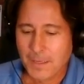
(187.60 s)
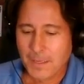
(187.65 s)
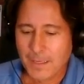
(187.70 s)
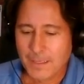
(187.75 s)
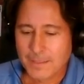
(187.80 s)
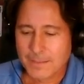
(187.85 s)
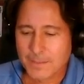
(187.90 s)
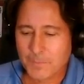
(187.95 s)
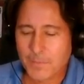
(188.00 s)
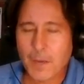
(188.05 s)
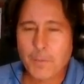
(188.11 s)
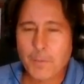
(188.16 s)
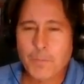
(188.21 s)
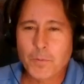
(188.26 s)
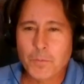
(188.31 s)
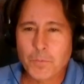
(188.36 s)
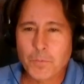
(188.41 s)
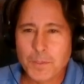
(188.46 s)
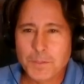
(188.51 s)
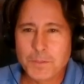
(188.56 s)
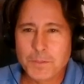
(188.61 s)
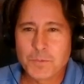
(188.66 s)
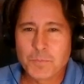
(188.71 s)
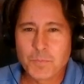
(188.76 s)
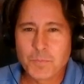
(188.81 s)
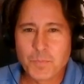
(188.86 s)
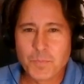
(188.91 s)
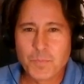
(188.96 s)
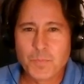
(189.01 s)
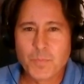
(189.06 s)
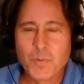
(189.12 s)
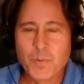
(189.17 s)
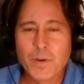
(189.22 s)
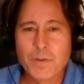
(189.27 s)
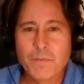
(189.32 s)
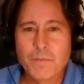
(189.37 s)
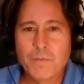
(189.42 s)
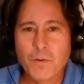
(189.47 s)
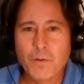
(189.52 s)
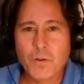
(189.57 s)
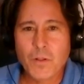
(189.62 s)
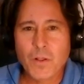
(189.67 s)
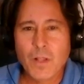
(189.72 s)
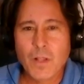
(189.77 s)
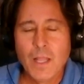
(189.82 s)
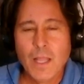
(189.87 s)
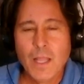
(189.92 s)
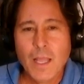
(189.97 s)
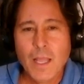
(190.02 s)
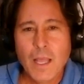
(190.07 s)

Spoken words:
September was pretty full.